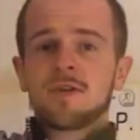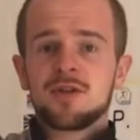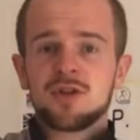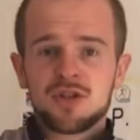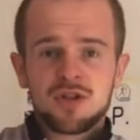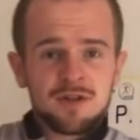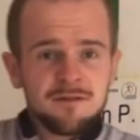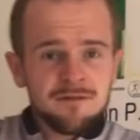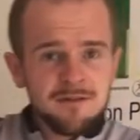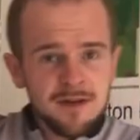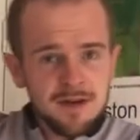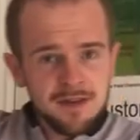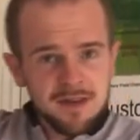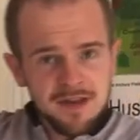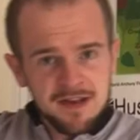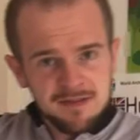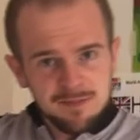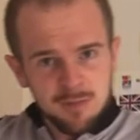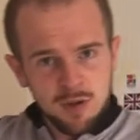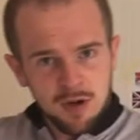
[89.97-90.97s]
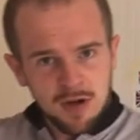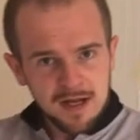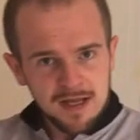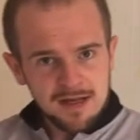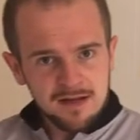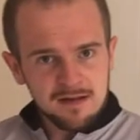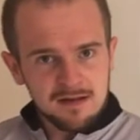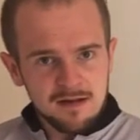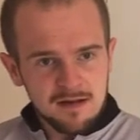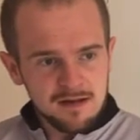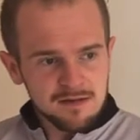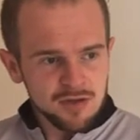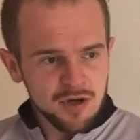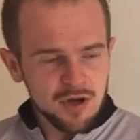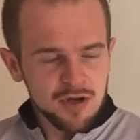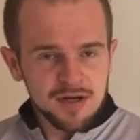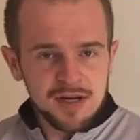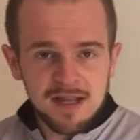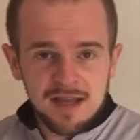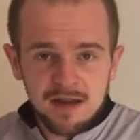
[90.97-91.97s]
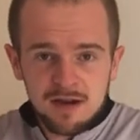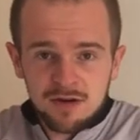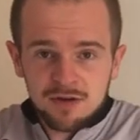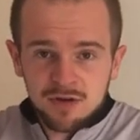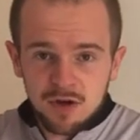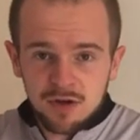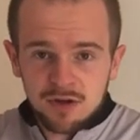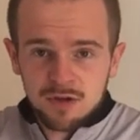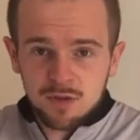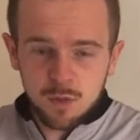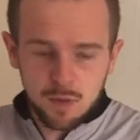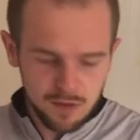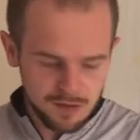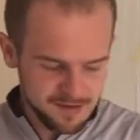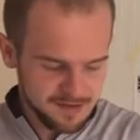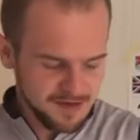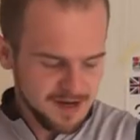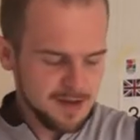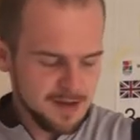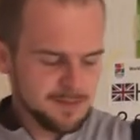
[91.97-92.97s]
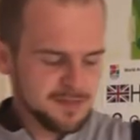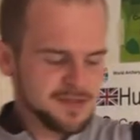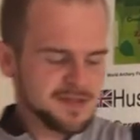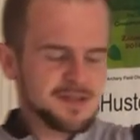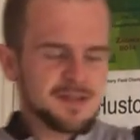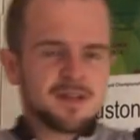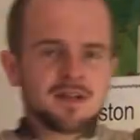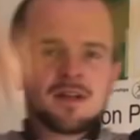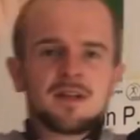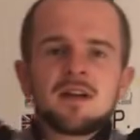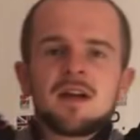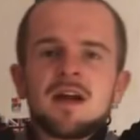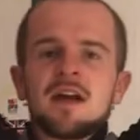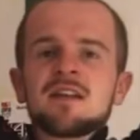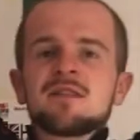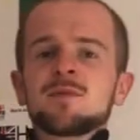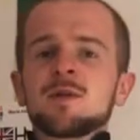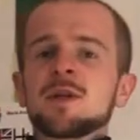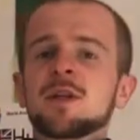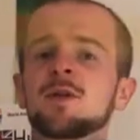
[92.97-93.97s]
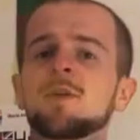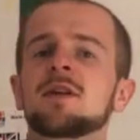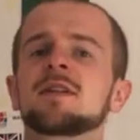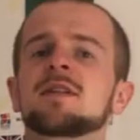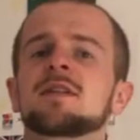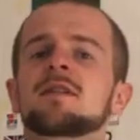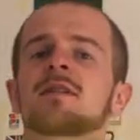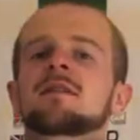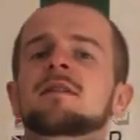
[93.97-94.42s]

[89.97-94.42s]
You should feel this pulling down here, down towards your hips as we do it.